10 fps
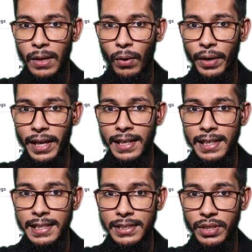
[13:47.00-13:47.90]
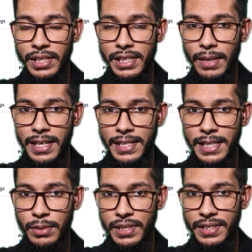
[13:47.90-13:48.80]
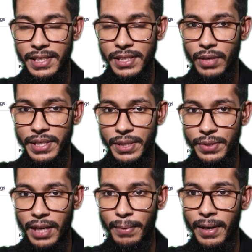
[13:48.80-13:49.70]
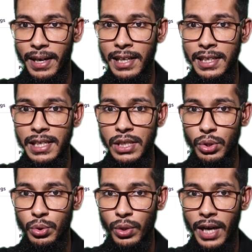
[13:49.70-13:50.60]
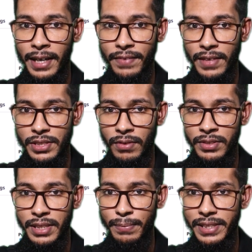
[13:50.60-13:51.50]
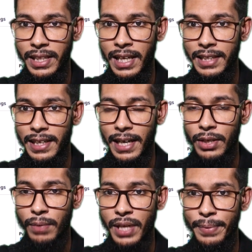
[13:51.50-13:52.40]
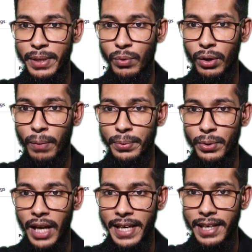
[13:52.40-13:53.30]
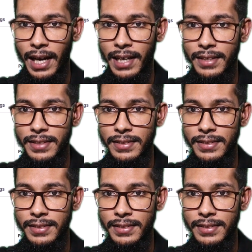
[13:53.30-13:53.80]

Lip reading: Okay, so this is our EC2 instance or EC2 server now. So to connect, first of all, simply select, and are you observing one option like connect?